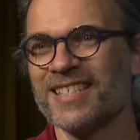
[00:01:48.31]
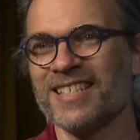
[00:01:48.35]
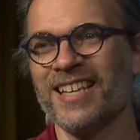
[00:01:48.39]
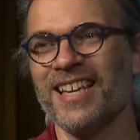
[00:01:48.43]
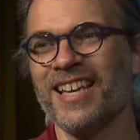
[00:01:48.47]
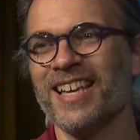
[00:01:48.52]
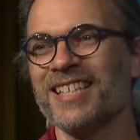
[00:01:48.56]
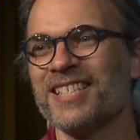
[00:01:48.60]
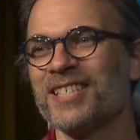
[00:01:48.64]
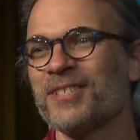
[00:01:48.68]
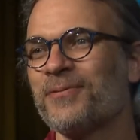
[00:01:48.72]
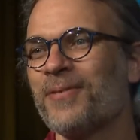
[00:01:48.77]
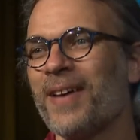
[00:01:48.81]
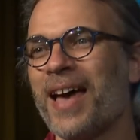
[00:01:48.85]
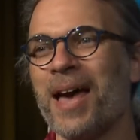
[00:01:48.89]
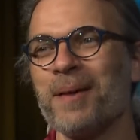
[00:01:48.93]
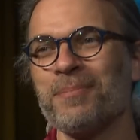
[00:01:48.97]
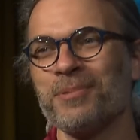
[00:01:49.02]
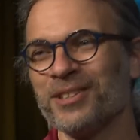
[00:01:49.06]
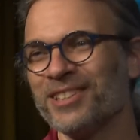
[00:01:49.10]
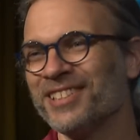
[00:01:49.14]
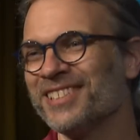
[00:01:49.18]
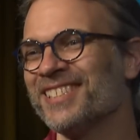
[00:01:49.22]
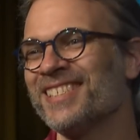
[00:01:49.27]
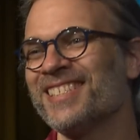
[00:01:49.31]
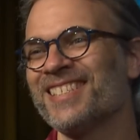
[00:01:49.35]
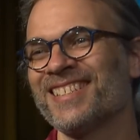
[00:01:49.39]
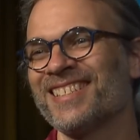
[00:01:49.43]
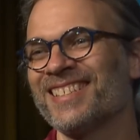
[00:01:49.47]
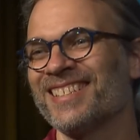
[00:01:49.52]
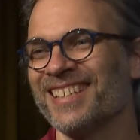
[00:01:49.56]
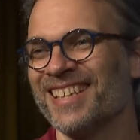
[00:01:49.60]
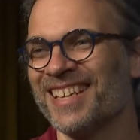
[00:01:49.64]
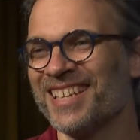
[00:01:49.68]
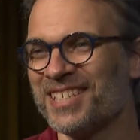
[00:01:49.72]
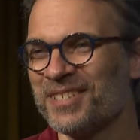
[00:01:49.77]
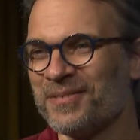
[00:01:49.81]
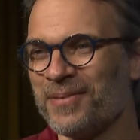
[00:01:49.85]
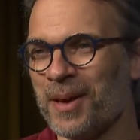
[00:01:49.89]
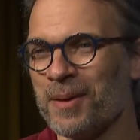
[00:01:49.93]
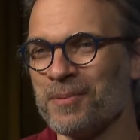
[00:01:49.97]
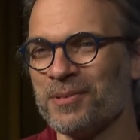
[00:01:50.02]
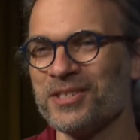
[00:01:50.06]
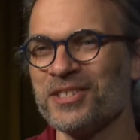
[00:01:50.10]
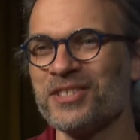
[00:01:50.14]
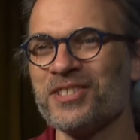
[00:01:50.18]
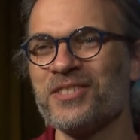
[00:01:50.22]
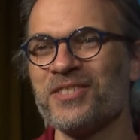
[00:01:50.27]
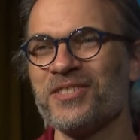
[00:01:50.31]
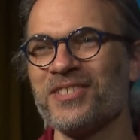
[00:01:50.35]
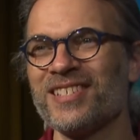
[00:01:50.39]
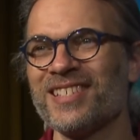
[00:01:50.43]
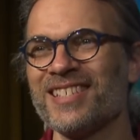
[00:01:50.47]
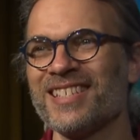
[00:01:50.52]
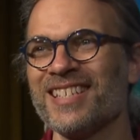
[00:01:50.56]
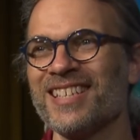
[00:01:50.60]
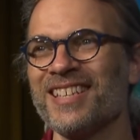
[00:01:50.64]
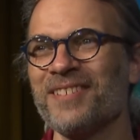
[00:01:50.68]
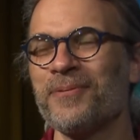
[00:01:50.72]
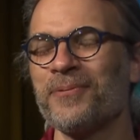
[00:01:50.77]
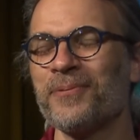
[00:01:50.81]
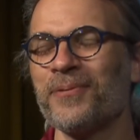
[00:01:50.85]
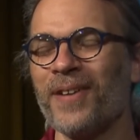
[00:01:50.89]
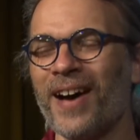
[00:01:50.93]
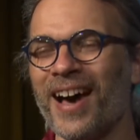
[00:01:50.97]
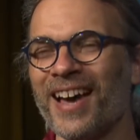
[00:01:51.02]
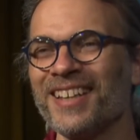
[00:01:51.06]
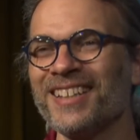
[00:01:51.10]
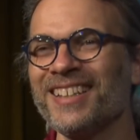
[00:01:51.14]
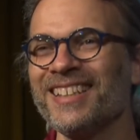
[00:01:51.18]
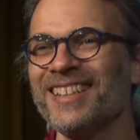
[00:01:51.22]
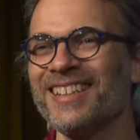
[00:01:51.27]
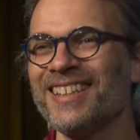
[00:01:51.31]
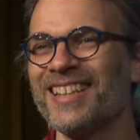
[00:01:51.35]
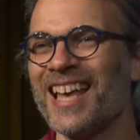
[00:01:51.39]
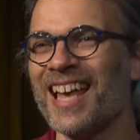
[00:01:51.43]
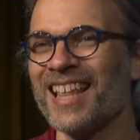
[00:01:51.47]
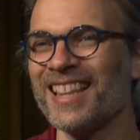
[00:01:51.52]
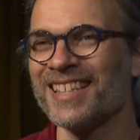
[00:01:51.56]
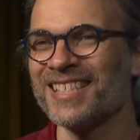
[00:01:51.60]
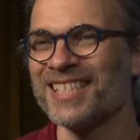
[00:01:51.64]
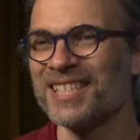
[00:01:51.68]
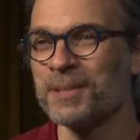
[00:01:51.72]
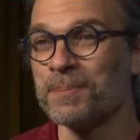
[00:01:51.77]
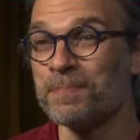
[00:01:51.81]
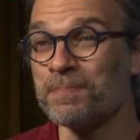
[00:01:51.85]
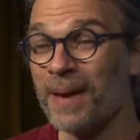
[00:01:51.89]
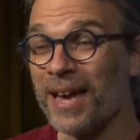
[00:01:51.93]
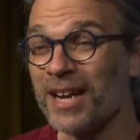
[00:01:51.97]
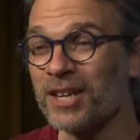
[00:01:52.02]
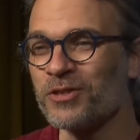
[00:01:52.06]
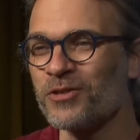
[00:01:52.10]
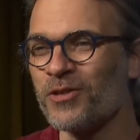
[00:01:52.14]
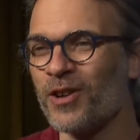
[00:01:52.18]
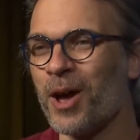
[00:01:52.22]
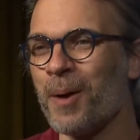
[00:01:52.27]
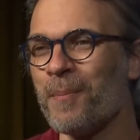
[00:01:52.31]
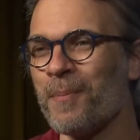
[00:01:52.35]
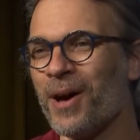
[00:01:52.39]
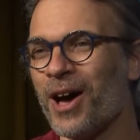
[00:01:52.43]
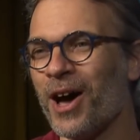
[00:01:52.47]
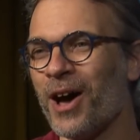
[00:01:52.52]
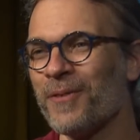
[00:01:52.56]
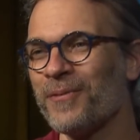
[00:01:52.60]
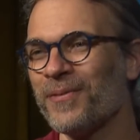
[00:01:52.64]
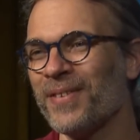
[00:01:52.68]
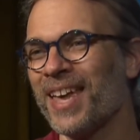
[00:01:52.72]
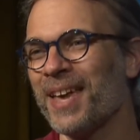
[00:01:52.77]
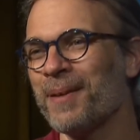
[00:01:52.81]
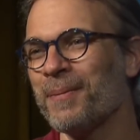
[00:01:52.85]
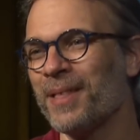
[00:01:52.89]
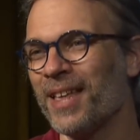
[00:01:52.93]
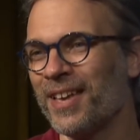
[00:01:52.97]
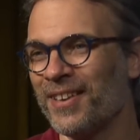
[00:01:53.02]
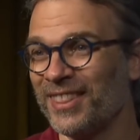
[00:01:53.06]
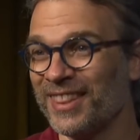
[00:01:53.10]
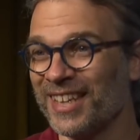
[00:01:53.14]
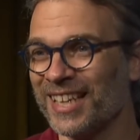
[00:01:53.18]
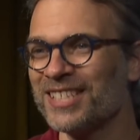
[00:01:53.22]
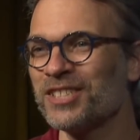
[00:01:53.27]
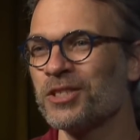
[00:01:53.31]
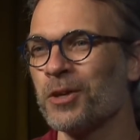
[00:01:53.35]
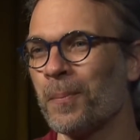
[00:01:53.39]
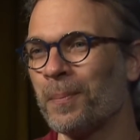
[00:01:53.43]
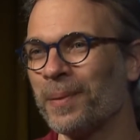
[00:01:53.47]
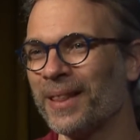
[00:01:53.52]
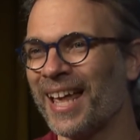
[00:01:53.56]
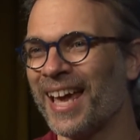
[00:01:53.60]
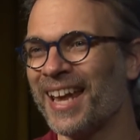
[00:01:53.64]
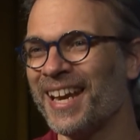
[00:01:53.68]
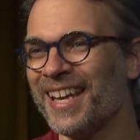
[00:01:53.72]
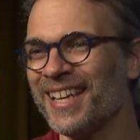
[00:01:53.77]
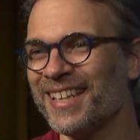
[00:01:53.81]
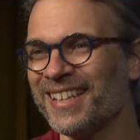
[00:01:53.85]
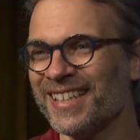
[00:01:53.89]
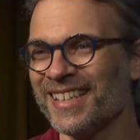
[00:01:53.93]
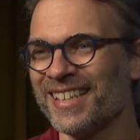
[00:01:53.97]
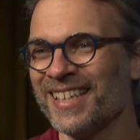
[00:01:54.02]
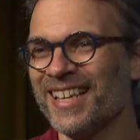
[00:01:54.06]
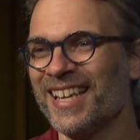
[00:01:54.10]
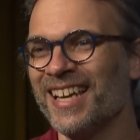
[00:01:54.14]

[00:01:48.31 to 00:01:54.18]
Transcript: It's fabulous. It's fabulous to see finally that spectrum of a, an exoplanet.